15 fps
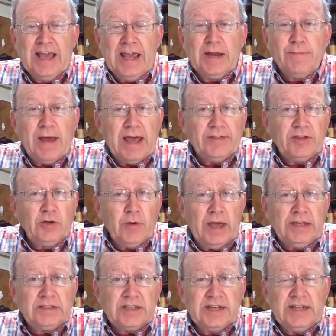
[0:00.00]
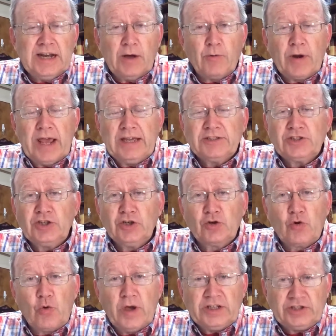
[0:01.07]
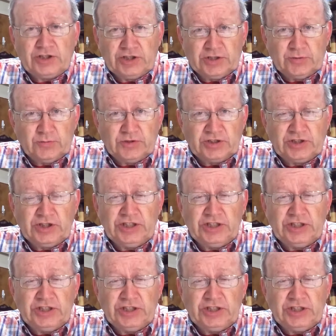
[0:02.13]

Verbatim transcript: In Matthew 18, I want to ask you questions.